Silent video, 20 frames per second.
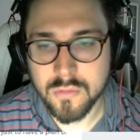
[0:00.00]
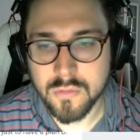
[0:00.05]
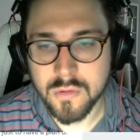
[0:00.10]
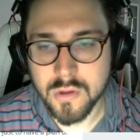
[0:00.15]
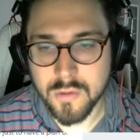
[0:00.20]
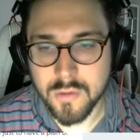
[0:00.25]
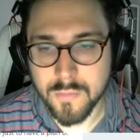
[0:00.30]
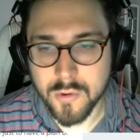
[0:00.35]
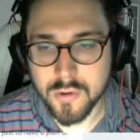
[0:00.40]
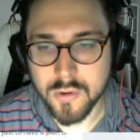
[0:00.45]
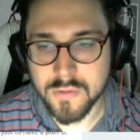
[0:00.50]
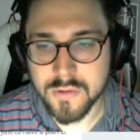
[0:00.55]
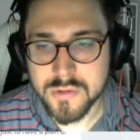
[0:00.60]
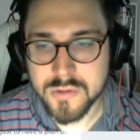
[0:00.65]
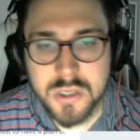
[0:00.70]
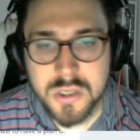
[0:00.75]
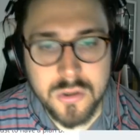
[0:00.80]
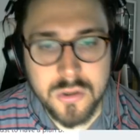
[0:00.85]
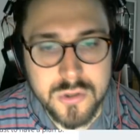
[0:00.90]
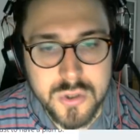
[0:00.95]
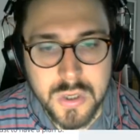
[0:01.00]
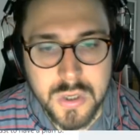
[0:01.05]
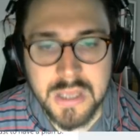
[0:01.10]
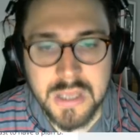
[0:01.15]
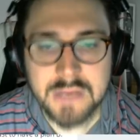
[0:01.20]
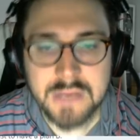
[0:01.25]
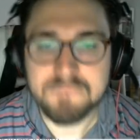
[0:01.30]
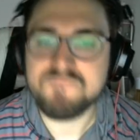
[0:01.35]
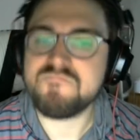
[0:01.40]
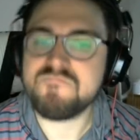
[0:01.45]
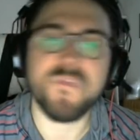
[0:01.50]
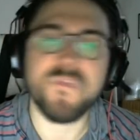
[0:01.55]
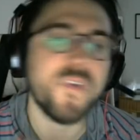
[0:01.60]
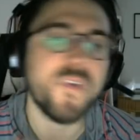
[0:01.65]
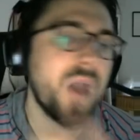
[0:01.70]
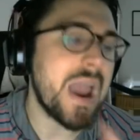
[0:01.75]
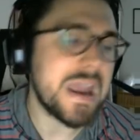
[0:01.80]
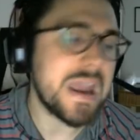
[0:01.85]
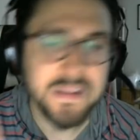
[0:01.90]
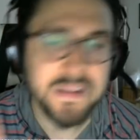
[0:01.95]
You Murdered Their Children,
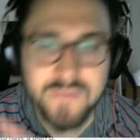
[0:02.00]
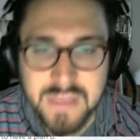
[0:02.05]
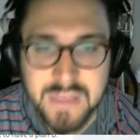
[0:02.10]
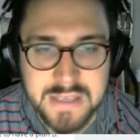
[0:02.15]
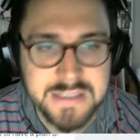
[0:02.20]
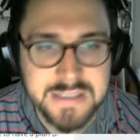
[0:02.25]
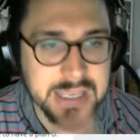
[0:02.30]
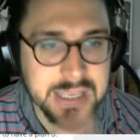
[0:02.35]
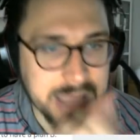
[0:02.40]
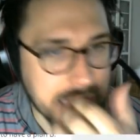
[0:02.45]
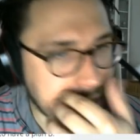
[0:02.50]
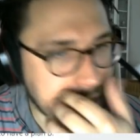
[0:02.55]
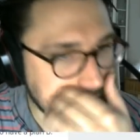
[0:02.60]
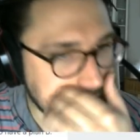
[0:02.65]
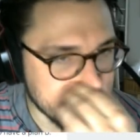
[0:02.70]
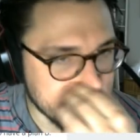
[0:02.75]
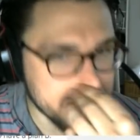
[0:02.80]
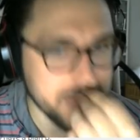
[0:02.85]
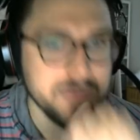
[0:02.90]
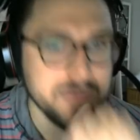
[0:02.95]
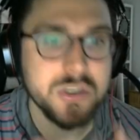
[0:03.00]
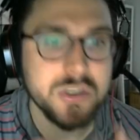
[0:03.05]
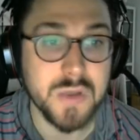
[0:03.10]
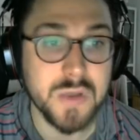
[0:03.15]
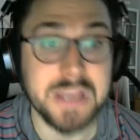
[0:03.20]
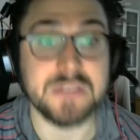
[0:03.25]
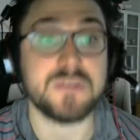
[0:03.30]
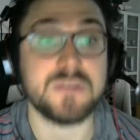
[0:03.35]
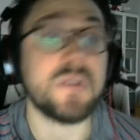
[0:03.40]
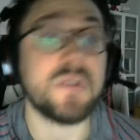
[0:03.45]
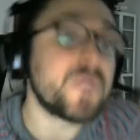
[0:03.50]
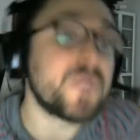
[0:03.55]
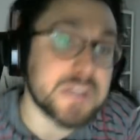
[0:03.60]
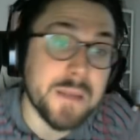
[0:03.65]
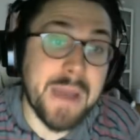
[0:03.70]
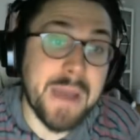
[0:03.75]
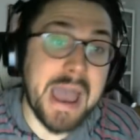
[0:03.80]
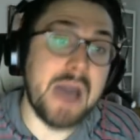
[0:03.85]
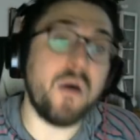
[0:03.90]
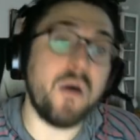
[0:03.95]
variety of things like that. It gives you additional answers. If
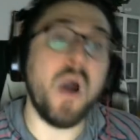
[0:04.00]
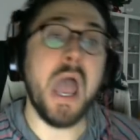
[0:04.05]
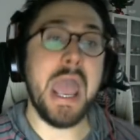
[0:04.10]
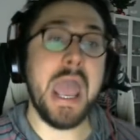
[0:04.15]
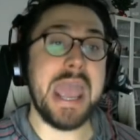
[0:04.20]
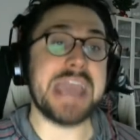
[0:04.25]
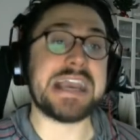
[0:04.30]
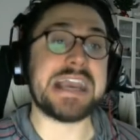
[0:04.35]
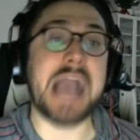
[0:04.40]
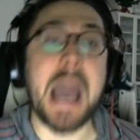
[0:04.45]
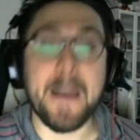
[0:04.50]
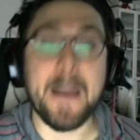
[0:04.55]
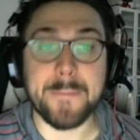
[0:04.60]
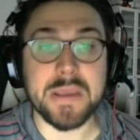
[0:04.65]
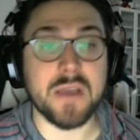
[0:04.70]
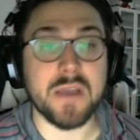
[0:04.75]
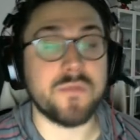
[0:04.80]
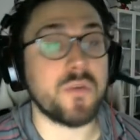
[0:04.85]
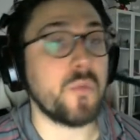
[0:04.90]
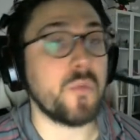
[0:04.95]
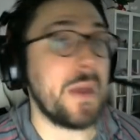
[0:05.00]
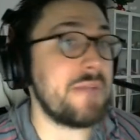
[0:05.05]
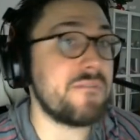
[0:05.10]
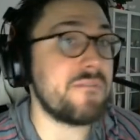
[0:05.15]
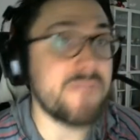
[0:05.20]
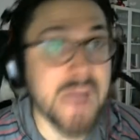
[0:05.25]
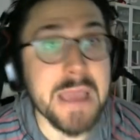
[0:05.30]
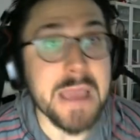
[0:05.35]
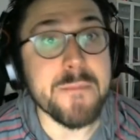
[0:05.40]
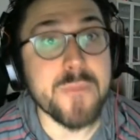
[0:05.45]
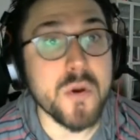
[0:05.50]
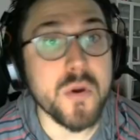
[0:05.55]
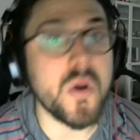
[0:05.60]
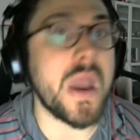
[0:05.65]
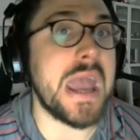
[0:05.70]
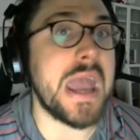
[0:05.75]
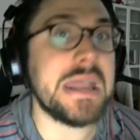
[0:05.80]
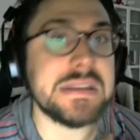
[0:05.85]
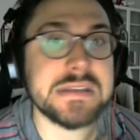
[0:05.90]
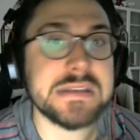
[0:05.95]
somehow a copy of the Red Viper
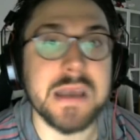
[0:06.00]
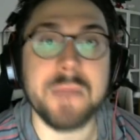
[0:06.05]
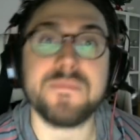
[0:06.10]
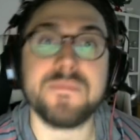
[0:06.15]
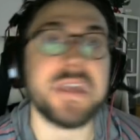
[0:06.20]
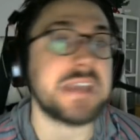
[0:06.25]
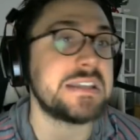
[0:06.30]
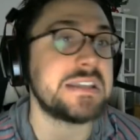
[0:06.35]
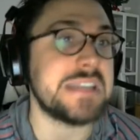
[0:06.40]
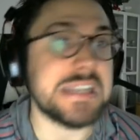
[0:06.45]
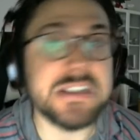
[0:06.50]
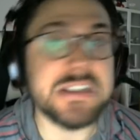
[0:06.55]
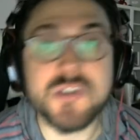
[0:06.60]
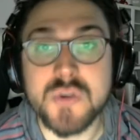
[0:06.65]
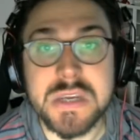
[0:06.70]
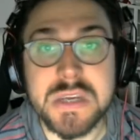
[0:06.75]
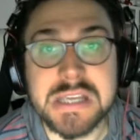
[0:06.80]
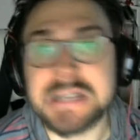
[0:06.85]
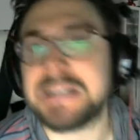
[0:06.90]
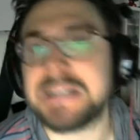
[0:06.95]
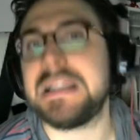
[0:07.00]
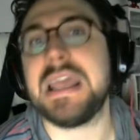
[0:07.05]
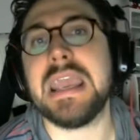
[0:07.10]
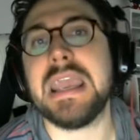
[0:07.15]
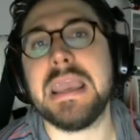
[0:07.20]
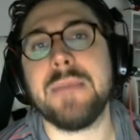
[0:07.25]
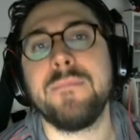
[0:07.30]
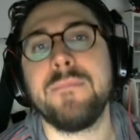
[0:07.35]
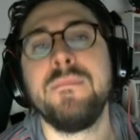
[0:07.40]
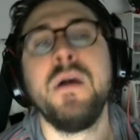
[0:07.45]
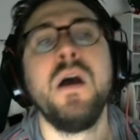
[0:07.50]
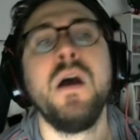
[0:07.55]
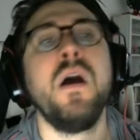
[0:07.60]
ends up, thanks to Intrigue Claim,